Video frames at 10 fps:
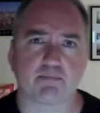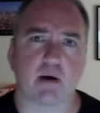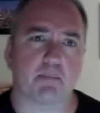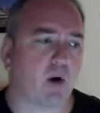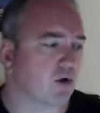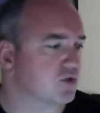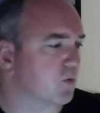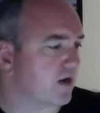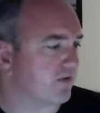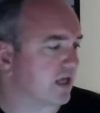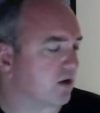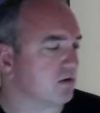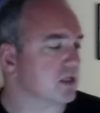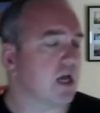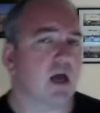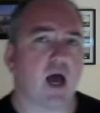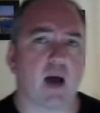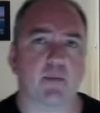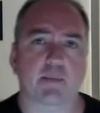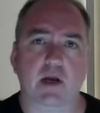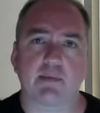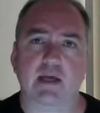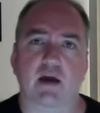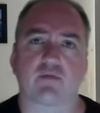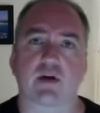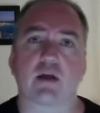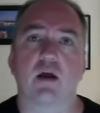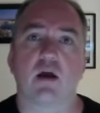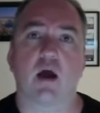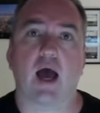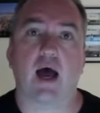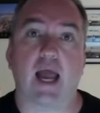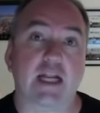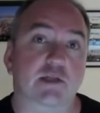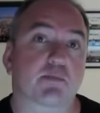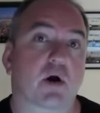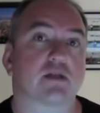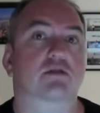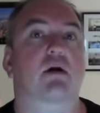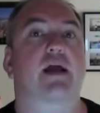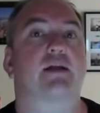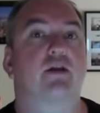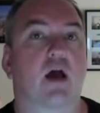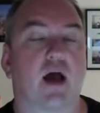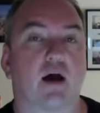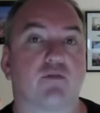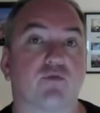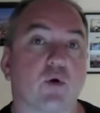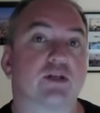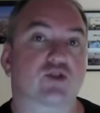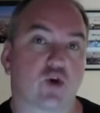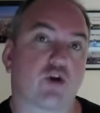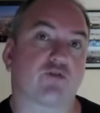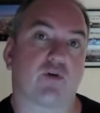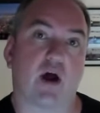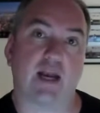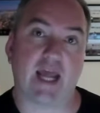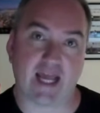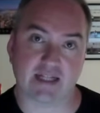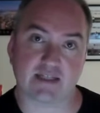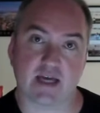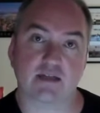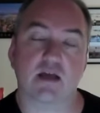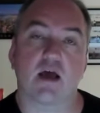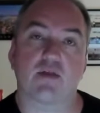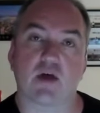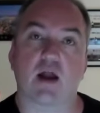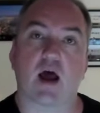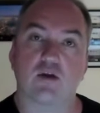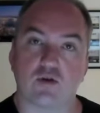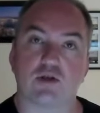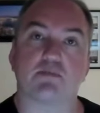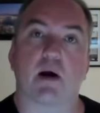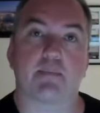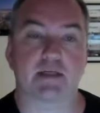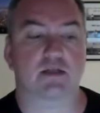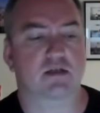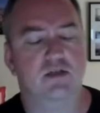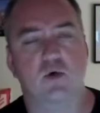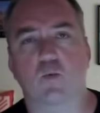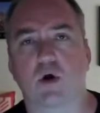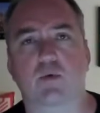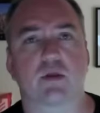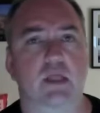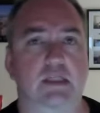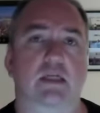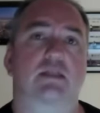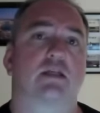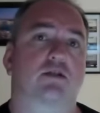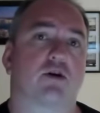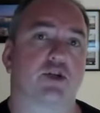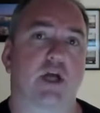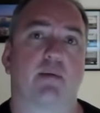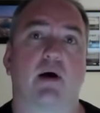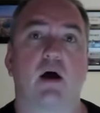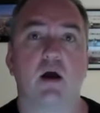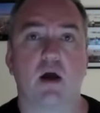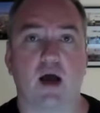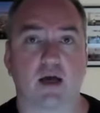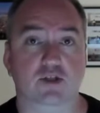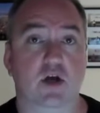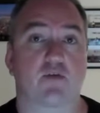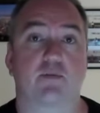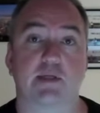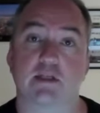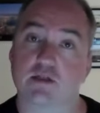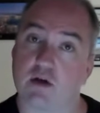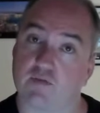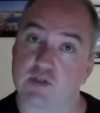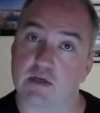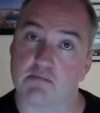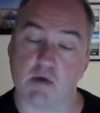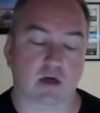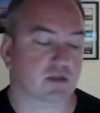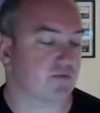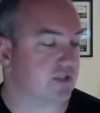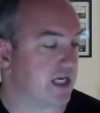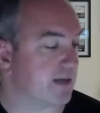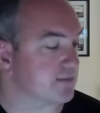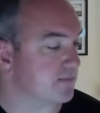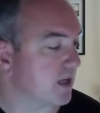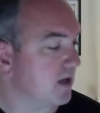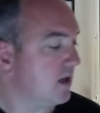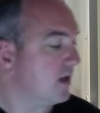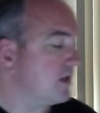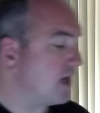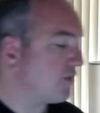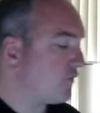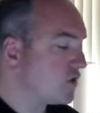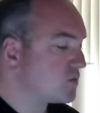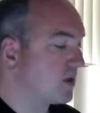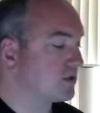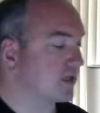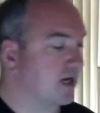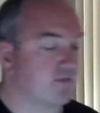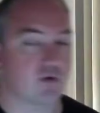pods, whatever they're called. I'm going to be covering enterprise grade voice certified headsets that are used by businesses that work with things like Cisco Jabber, Skype for Business, and obviously Microsoft Teams. Now, the first one to cover